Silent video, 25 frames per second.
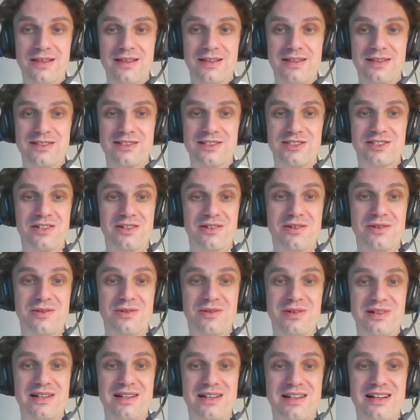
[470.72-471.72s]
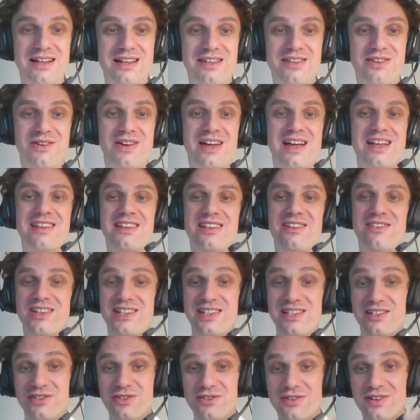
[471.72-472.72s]
So you enter it
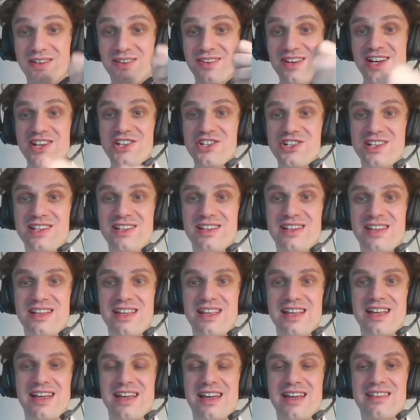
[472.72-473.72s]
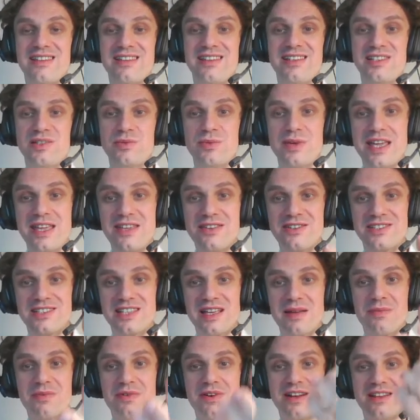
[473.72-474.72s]
into regression, and this way you
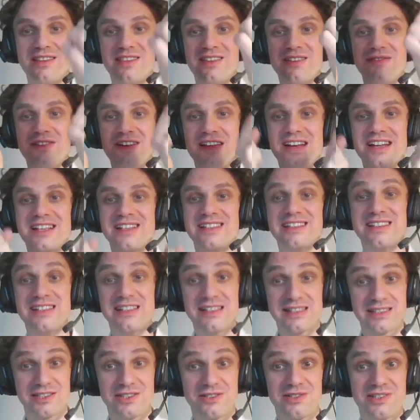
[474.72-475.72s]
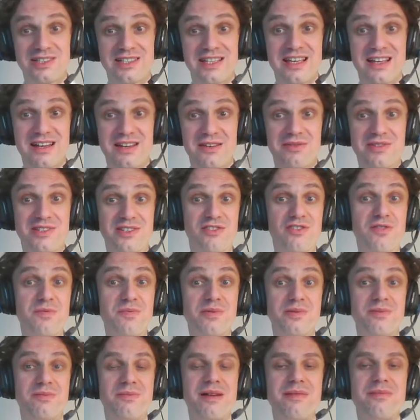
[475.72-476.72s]
separate the variance that are associated with group
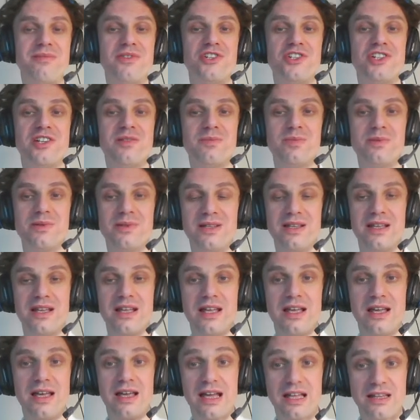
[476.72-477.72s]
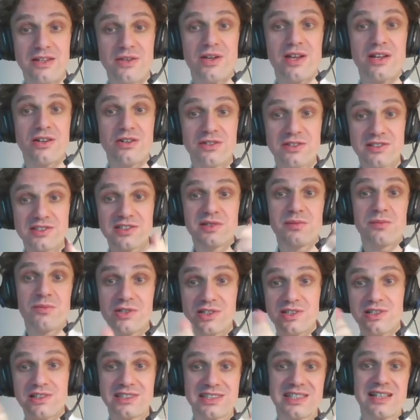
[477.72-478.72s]
membership, and you can also
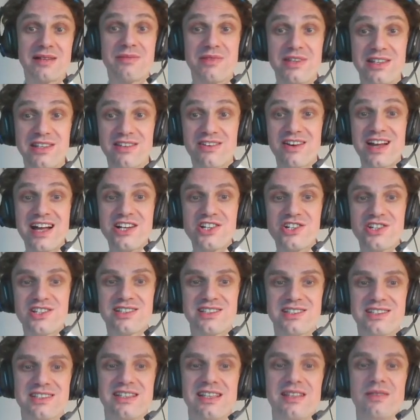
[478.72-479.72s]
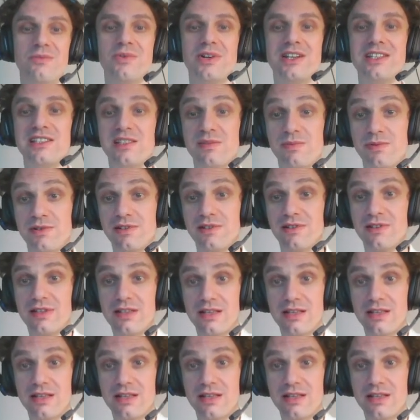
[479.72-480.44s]
model some interactions in principle.